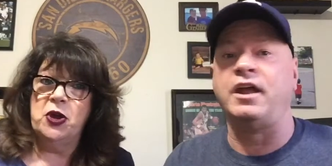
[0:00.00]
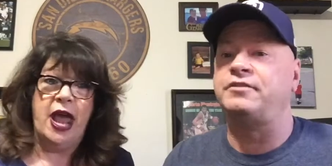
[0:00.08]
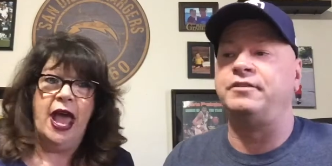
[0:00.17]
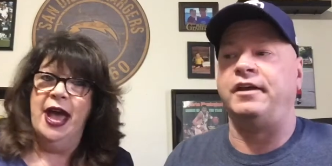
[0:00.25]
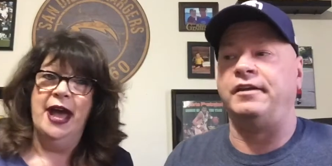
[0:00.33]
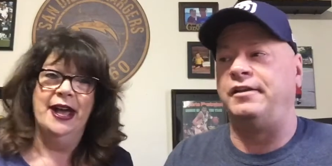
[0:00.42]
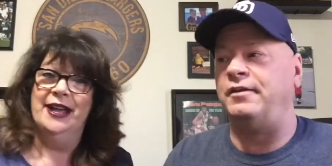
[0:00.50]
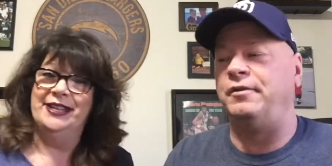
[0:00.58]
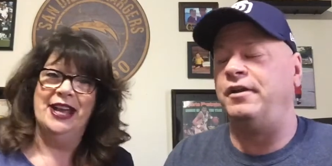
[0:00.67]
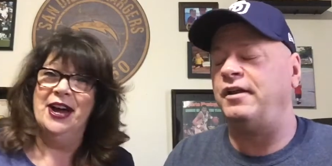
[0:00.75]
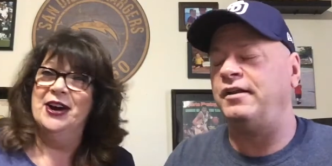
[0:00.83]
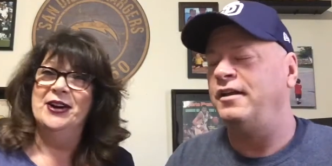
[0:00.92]
Speaker 1: not
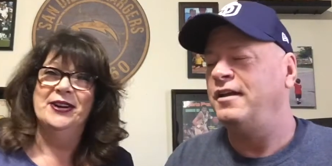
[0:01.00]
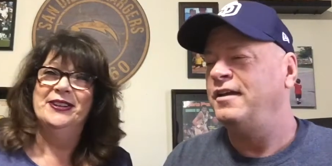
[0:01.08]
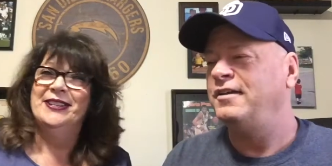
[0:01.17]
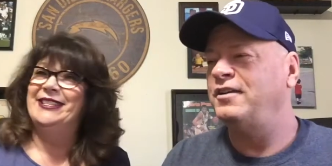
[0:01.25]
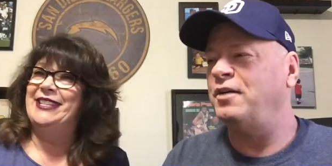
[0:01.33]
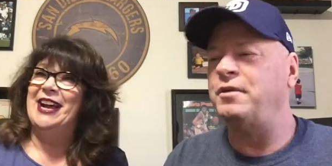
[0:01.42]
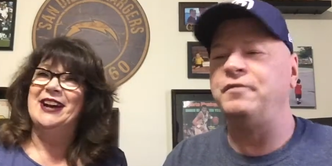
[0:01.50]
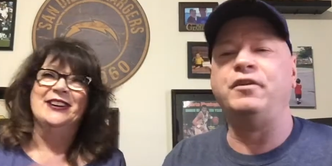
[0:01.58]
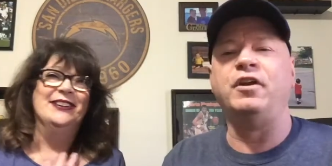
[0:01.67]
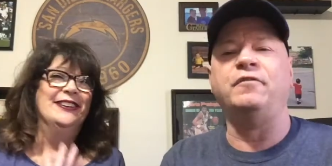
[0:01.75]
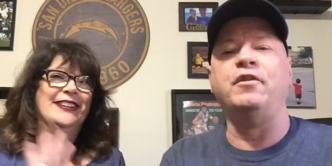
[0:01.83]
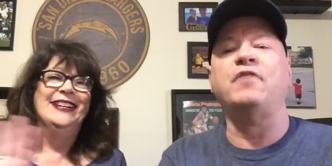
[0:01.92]
experts. No, but if
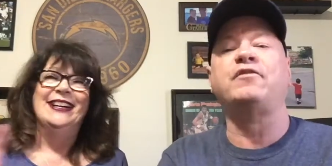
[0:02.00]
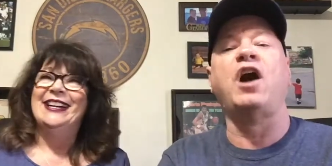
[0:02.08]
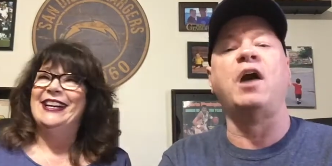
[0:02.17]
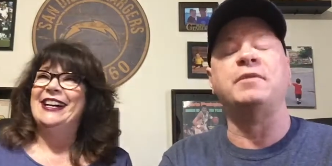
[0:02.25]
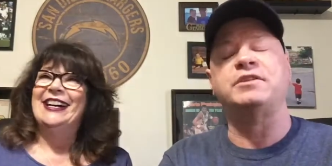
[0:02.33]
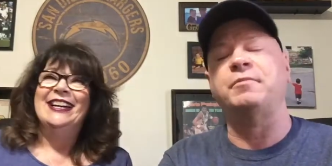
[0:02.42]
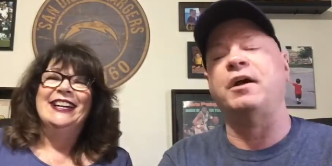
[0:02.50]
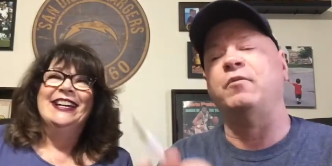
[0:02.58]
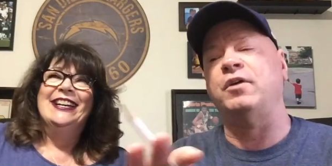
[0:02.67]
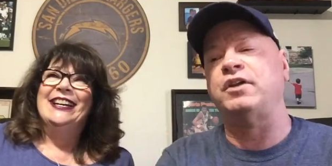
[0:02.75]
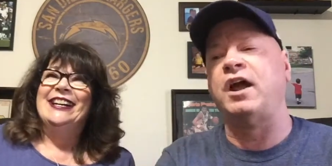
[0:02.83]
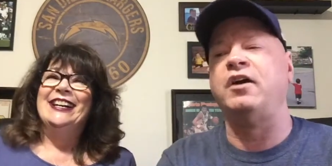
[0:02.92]
you, if you have comments about
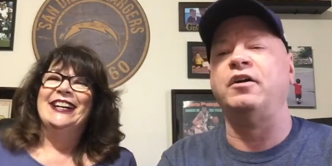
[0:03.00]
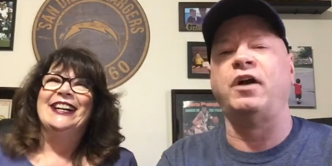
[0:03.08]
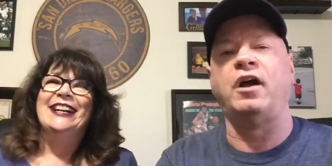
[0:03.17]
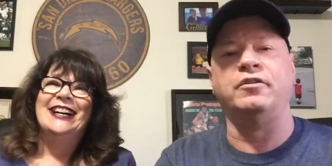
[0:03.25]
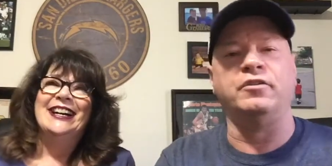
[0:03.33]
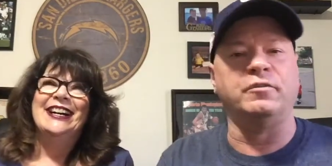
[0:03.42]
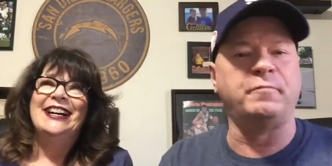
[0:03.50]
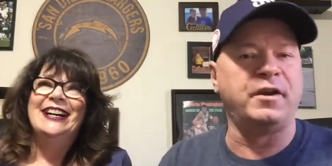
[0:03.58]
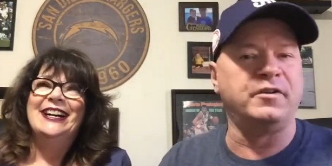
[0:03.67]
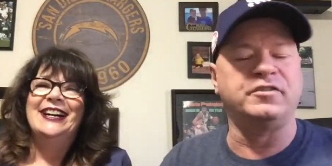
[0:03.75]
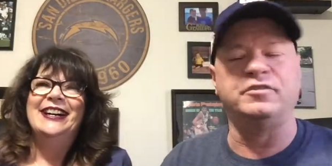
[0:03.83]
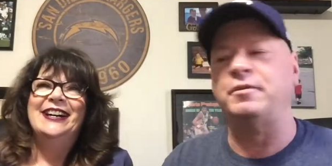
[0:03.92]
what how, how your
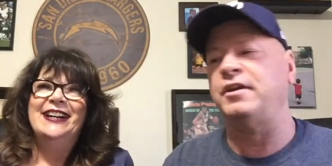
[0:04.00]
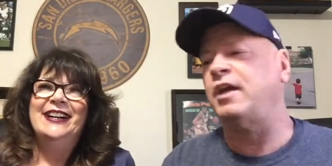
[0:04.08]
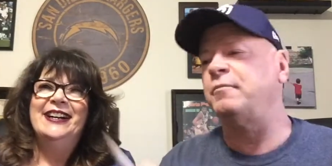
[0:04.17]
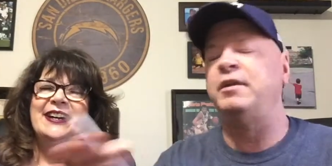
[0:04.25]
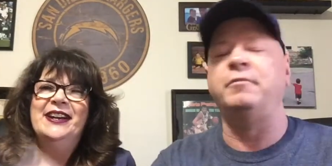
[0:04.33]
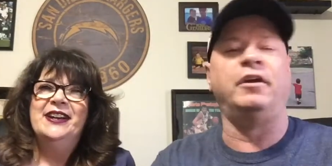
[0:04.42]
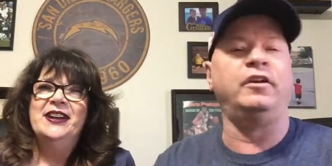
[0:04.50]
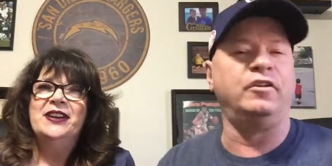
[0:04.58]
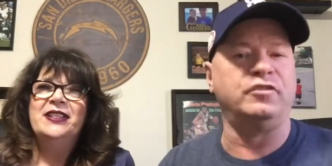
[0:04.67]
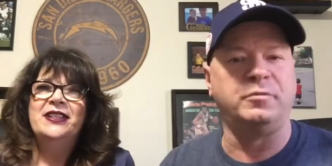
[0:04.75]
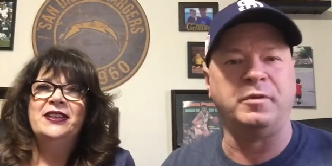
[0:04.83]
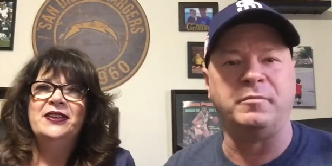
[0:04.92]
marriage has been, how many
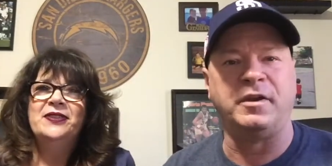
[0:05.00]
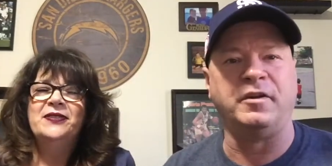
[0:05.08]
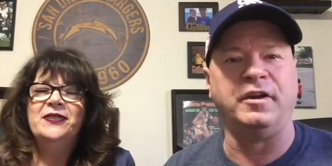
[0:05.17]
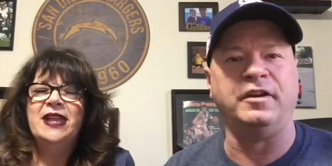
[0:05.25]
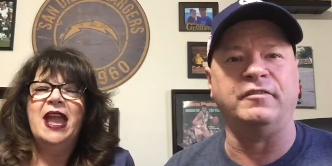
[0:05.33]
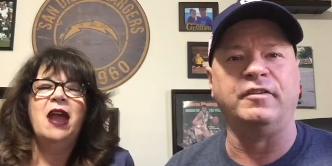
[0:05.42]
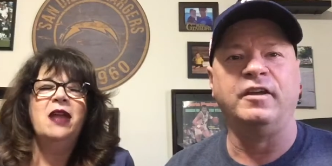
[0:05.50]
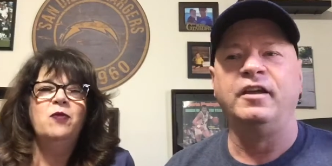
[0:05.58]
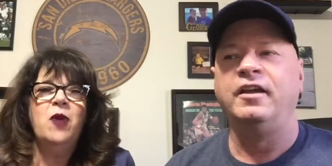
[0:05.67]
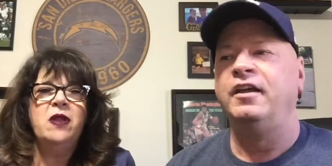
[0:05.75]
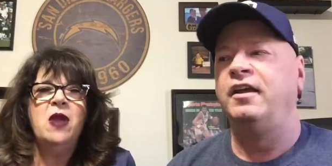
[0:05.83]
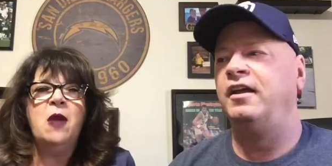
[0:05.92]
years you've been married, yeah,
Speaker 2: and
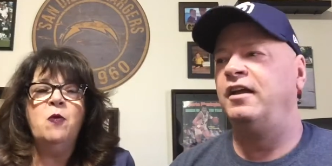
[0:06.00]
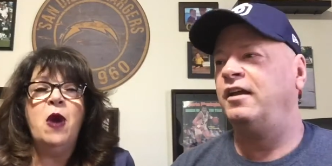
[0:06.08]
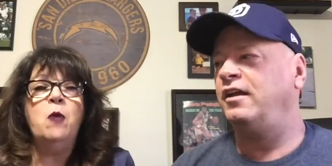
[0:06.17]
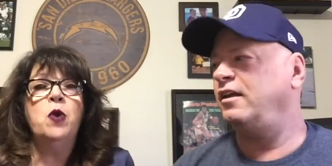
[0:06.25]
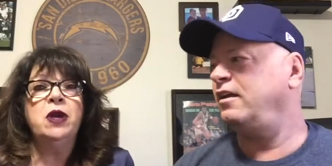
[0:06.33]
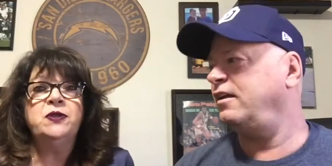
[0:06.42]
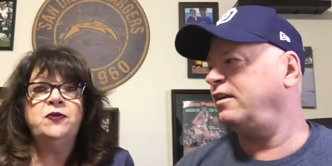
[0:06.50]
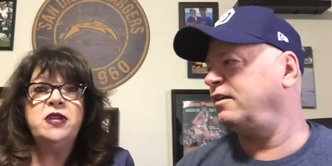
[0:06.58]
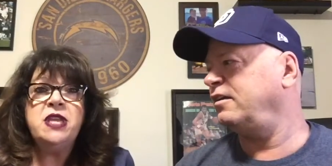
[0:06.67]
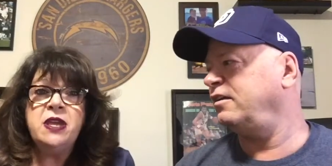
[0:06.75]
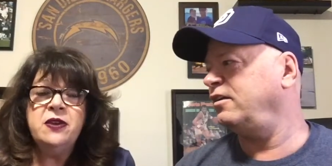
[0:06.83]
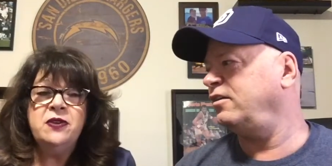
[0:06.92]
what and what worked for
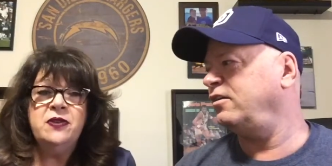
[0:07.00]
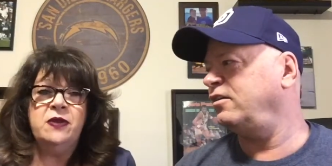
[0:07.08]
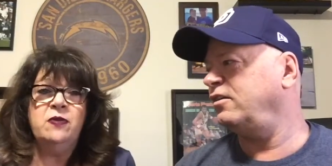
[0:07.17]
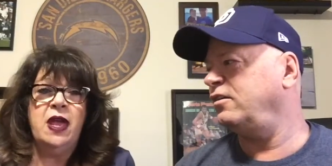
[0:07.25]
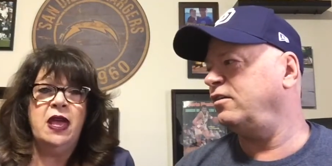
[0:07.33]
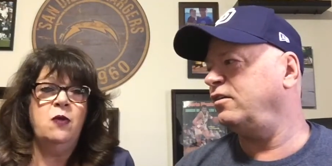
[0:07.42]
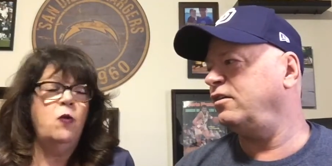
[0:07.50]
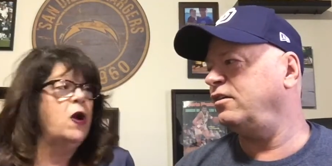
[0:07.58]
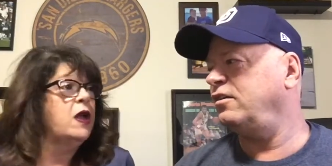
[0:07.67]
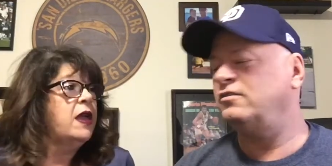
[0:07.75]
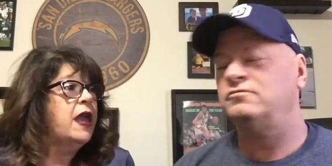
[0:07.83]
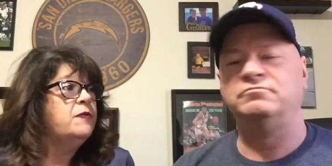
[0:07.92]
you, and and
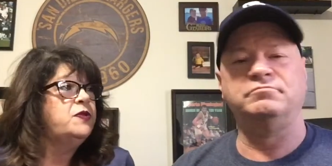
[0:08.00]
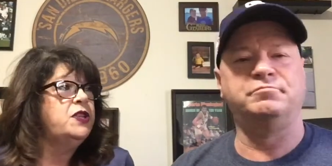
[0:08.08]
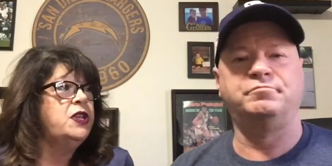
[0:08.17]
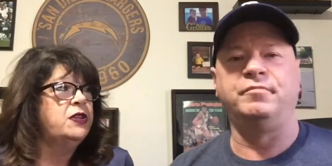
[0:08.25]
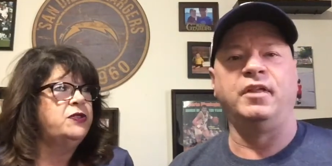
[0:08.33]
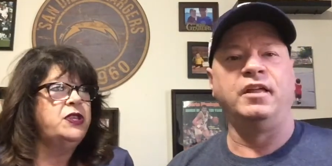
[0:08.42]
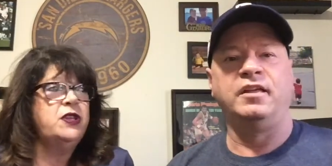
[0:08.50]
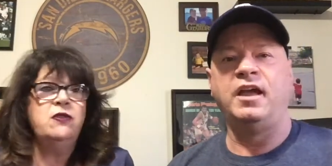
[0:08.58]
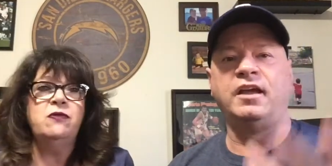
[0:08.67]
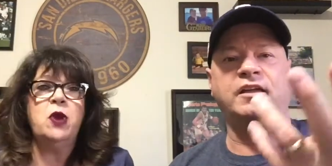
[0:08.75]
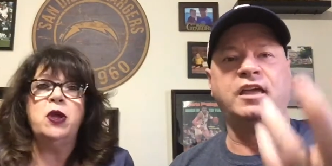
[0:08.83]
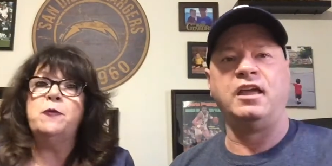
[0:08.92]
what kept you know, do you
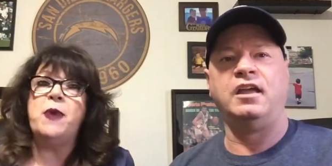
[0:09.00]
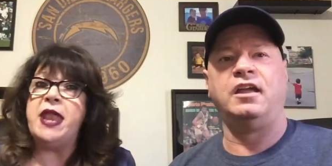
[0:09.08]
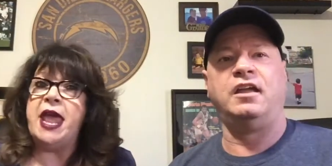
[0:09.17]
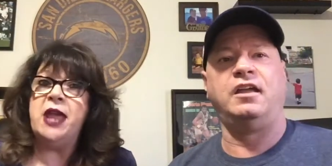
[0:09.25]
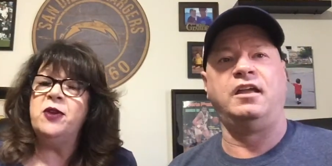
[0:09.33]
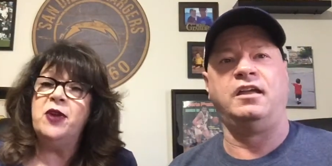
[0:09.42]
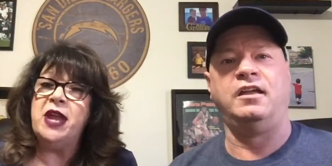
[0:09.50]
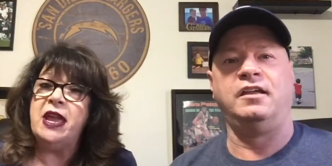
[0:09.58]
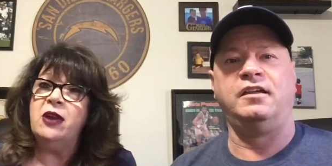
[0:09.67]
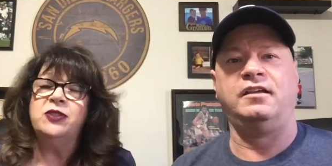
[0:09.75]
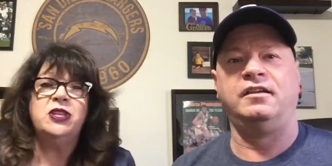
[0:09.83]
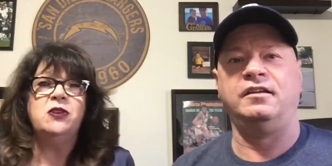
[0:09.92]
yeah, go to bed
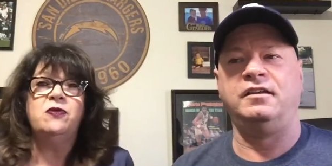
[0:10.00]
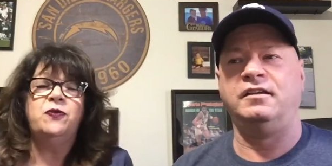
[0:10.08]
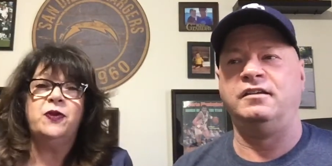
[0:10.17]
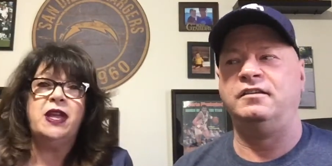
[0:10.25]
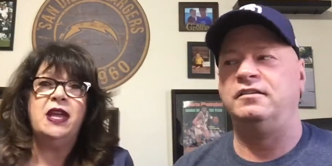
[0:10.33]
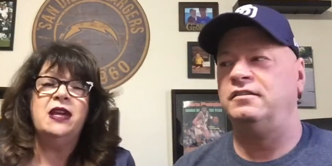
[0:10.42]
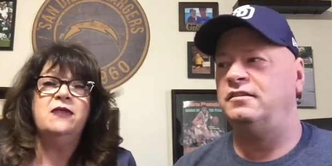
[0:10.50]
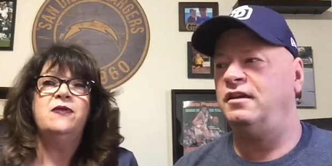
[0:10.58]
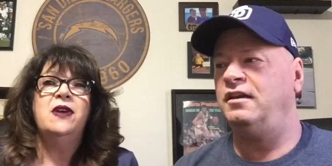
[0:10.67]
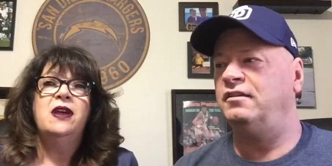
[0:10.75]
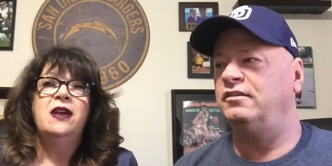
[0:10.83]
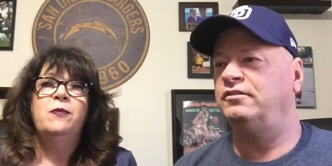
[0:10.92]
angry or do you forgive?
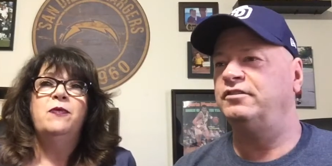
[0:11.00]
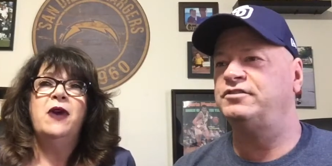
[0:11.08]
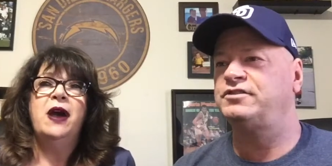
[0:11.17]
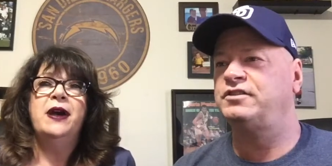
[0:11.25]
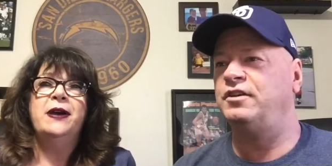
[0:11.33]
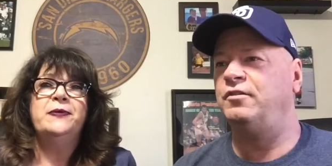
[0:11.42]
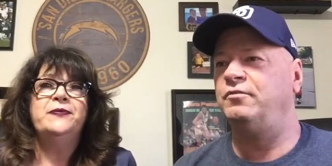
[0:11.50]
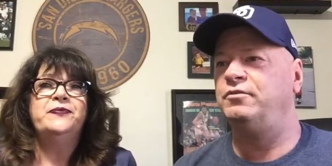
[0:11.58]
Yeah, or just um,